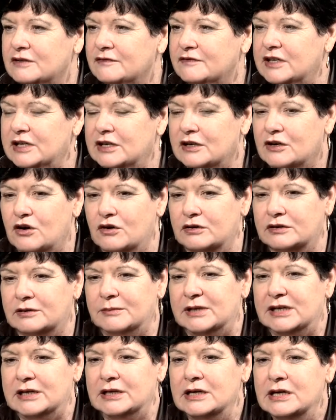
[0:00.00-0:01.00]
of the
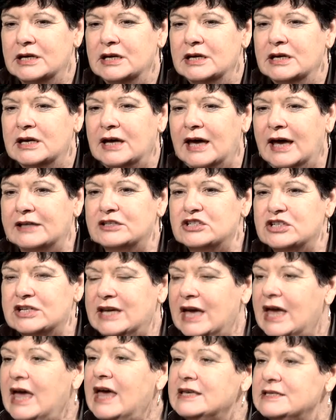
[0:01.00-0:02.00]
economy, actually
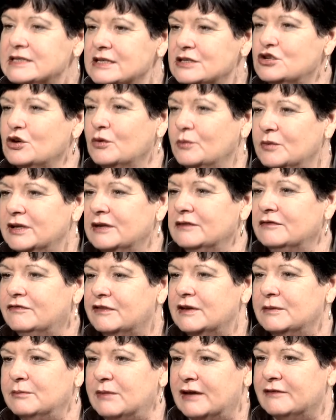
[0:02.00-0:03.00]
has a dominant
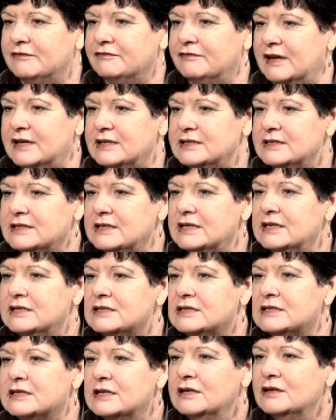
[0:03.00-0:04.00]
female face.
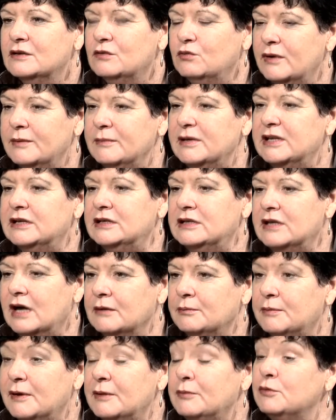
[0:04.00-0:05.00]
It's women and
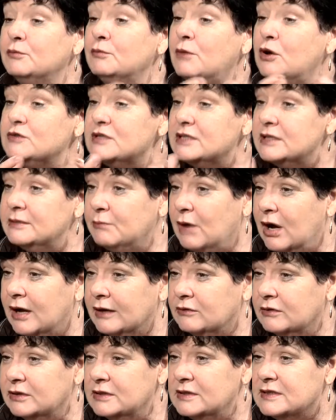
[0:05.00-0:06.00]
young people, mostly
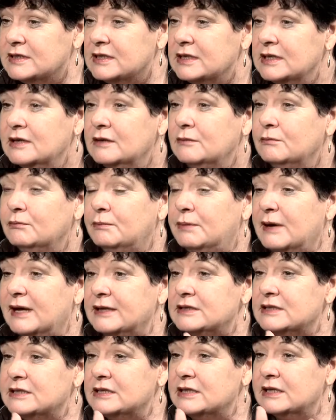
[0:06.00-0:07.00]
migrants,
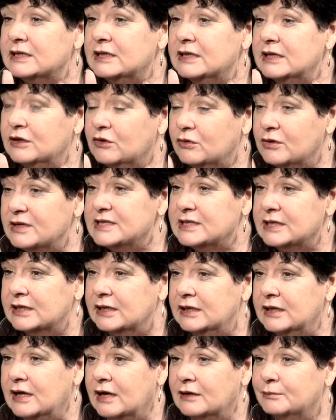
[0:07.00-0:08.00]
but
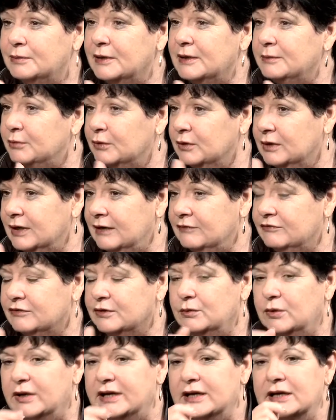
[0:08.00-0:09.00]
increasingly young people
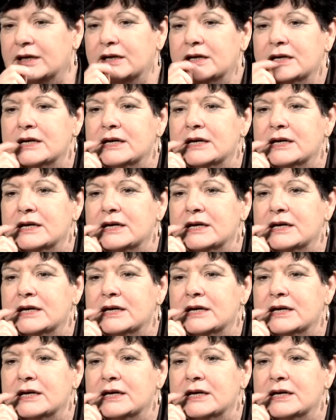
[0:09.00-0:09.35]
everywhere.